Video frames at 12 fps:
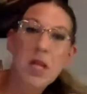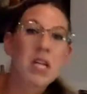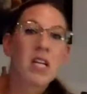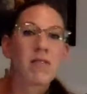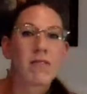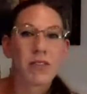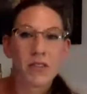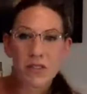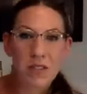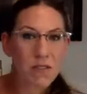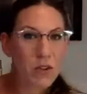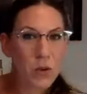For those of
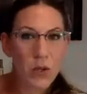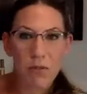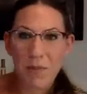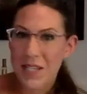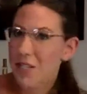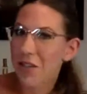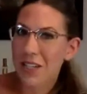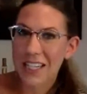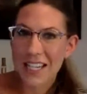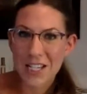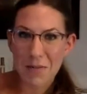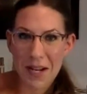you who have been tuning
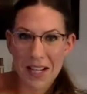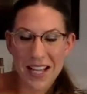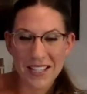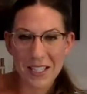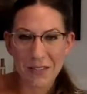into my classes